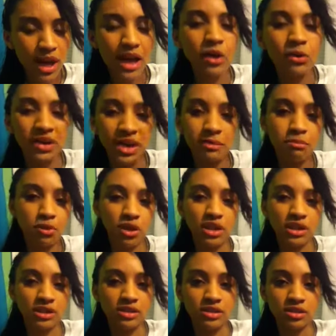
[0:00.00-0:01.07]
I don't get
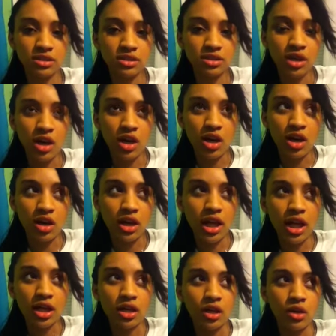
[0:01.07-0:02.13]
bullies.
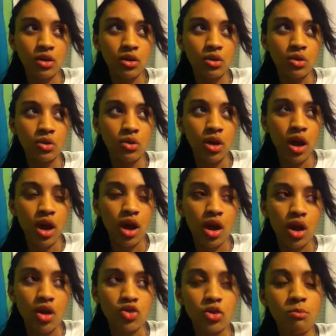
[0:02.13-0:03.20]
Like,
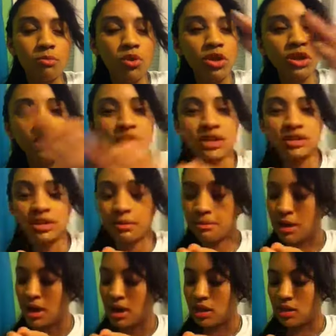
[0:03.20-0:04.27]
you're bullying
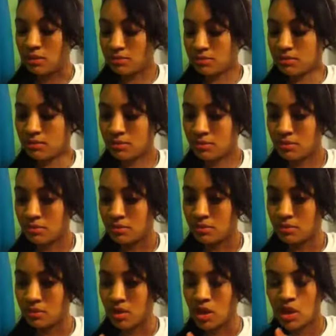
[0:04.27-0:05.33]
somebody
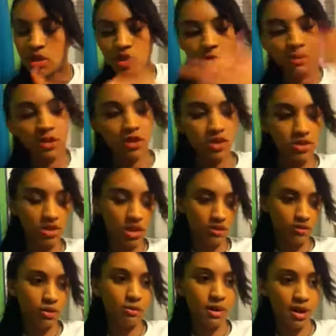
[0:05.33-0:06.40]
to make
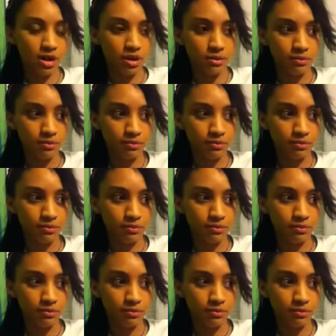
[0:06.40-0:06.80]
yourself feel better.